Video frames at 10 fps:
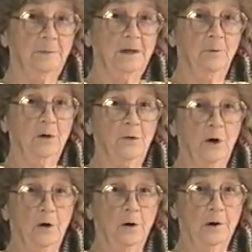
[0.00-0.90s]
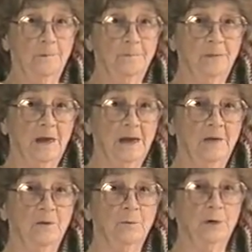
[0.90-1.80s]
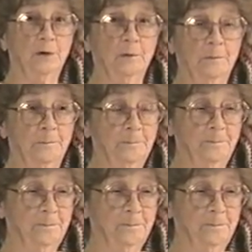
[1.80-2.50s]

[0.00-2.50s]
be with her in the room.